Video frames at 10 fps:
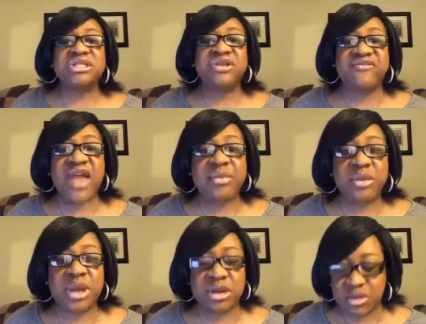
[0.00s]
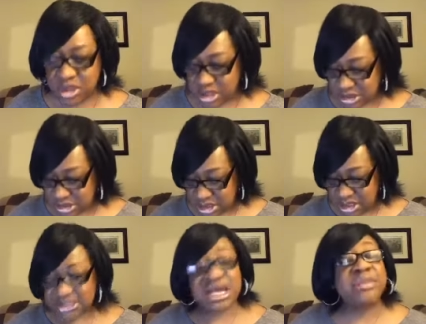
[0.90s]
at your family reunions.
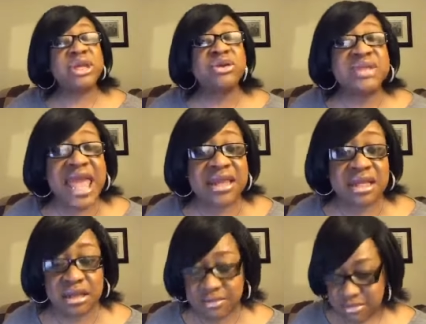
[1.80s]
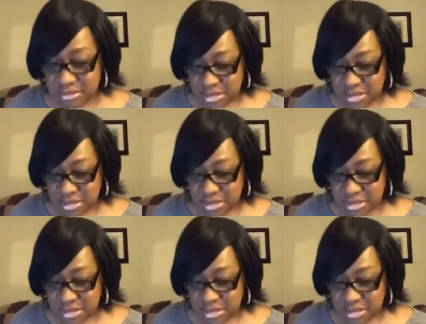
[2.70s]
Some of you dated them.